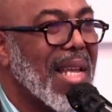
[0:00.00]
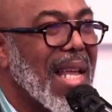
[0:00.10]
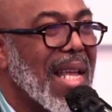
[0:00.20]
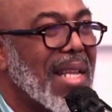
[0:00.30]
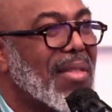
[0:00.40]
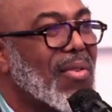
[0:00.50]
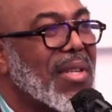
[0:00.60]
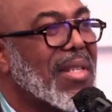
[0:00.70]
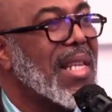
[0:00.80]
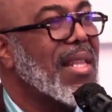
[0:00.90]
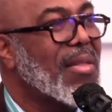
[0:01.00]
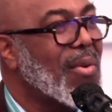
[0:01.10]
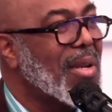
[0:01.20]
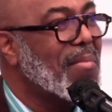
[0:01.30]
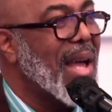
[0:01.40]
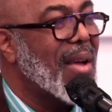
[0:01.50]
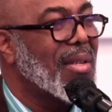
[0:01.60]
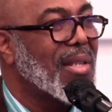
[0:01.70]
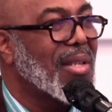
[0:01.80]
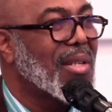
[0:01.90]
and he th- said he thought about
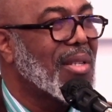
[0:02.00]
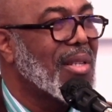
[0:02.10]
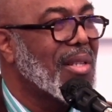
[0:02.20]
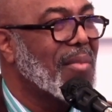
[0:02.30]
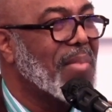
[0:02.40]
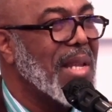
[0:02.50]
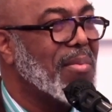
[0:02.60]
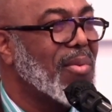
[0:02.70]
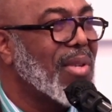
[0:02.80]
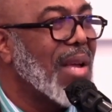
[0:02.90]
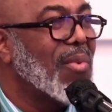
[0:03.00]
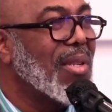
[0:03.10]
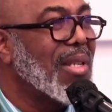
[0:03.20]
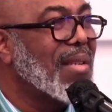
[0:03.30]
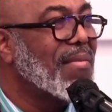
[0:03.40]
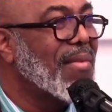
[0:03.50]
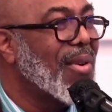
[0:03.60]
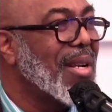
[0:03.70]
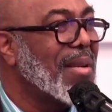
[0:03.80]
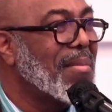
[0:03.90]
the, the people that were looking for him.